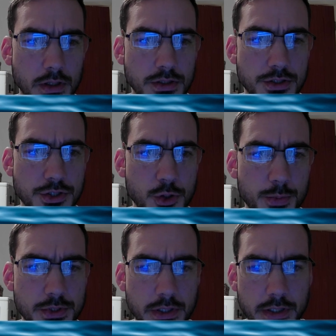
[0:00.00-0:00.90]

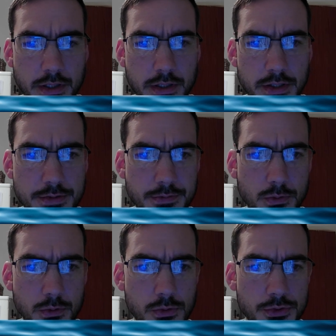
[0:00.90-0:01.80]
Jupiter here is
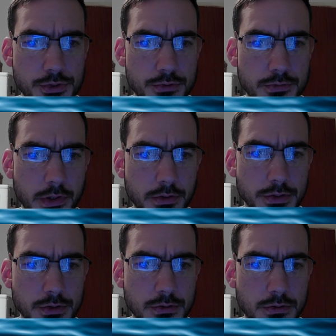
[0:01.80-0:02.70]
also very
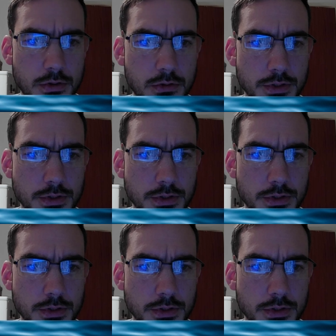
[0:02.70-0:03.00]
strong.